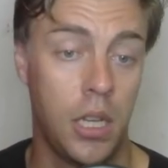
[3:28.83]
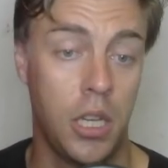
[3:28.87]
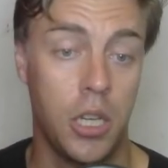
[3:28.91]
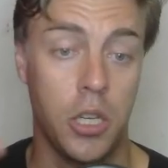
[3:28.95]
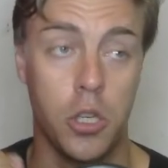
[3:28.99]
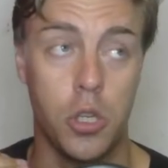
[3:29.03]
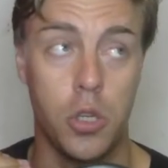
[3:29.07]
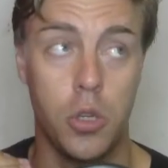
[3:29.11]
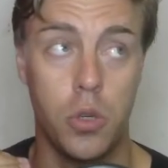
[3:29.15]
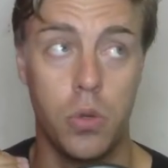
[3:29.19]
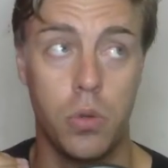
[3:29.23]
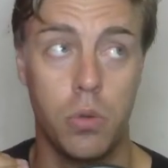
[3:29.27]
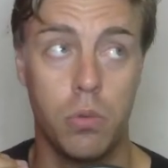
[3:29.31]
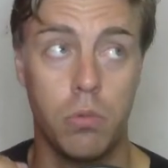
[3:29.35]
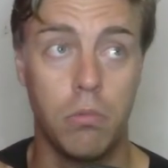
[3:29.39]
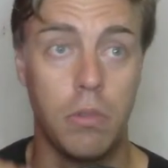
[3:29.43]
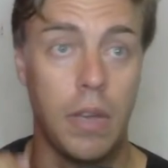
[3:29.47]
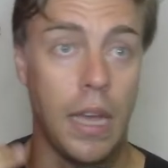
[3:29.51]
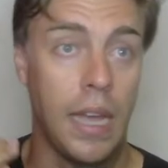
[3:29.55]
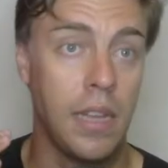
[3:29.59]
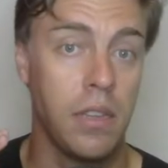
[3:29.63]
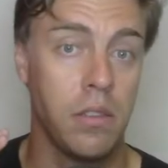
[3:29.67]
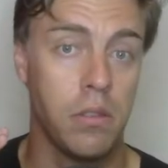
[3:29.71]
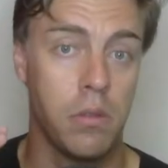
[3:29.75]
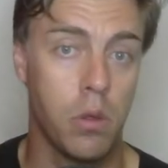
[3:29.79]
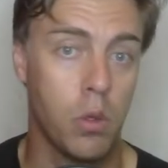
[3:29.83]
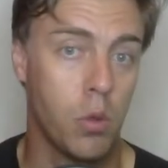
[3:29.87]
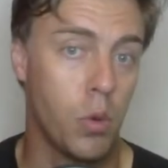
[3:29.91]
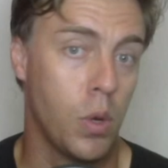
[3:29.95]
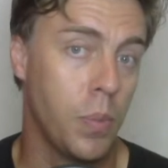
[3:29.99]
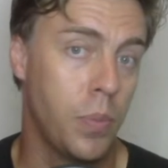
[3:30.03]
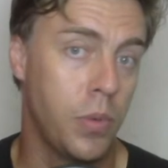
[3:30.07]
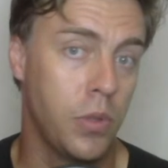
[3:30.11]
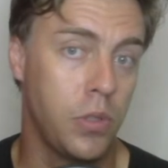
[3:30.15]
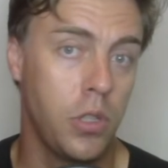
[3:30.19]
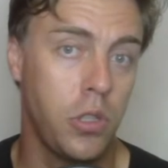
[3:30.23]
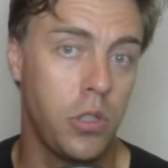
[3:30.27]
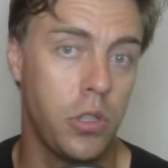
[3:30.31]
you gained 3
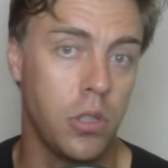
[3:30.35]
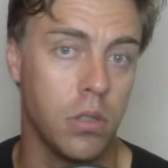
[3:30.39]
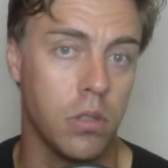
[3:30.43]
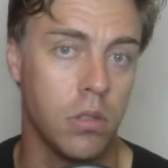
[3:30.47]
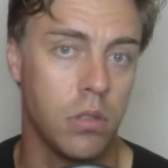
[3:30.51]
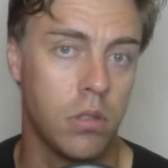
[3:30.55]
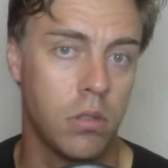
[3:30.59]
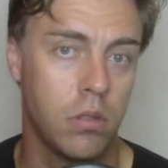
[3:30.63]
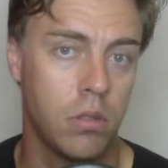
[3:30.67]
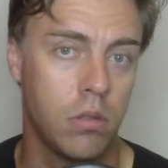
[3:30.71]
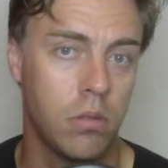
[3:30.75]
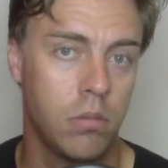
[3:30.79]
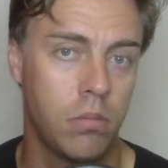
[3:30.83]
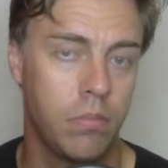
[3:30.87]
positions.